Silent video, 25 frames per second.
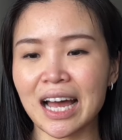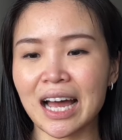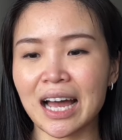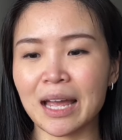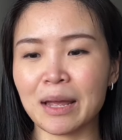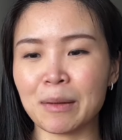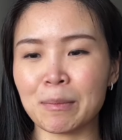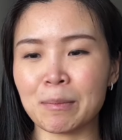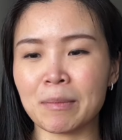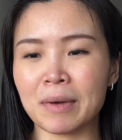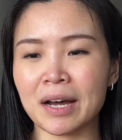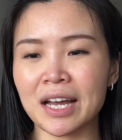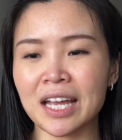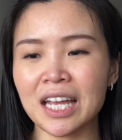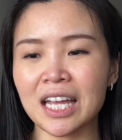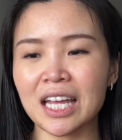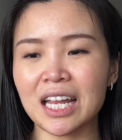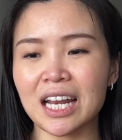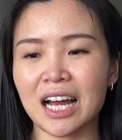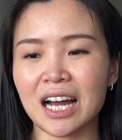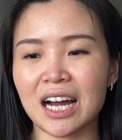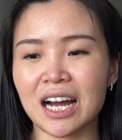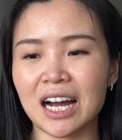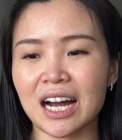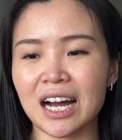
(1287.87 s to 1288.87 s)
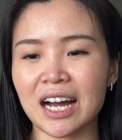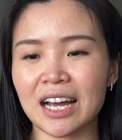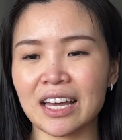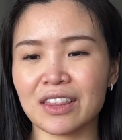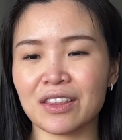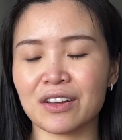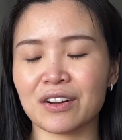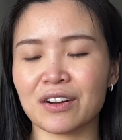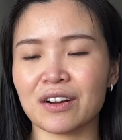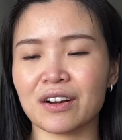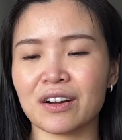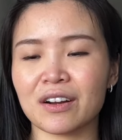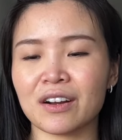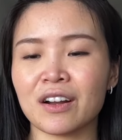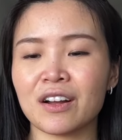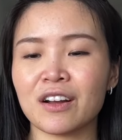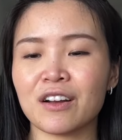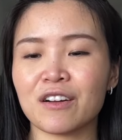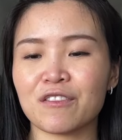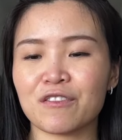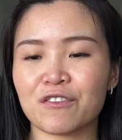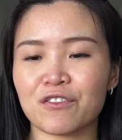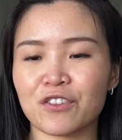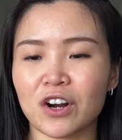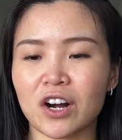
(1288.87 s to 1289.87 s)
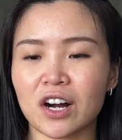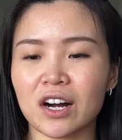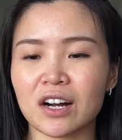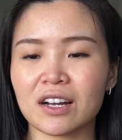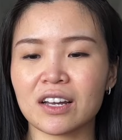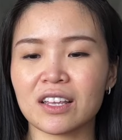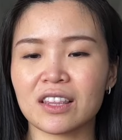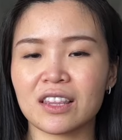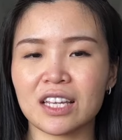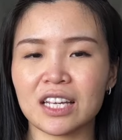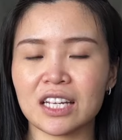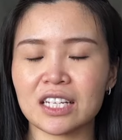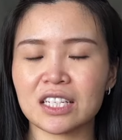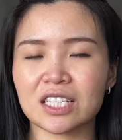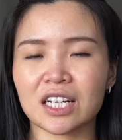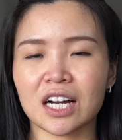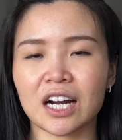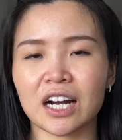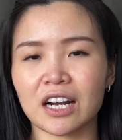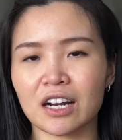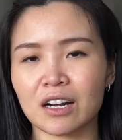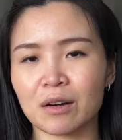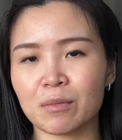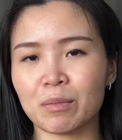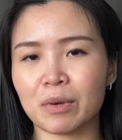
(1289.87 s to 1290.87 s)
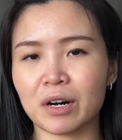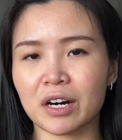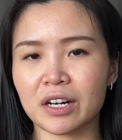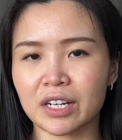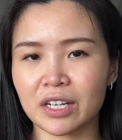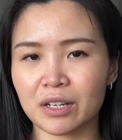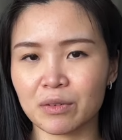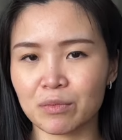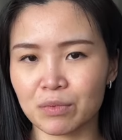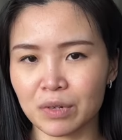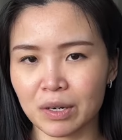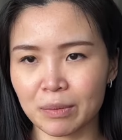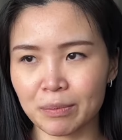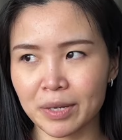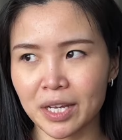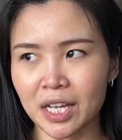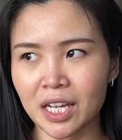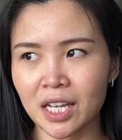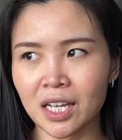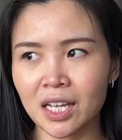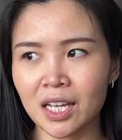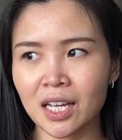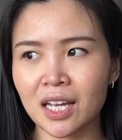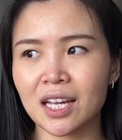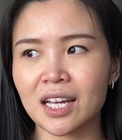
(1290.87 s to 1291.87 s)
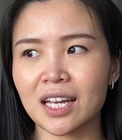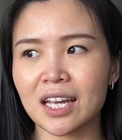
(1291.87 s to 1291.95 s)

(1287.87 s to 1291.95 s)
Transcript: I might either frog the entire body ribbing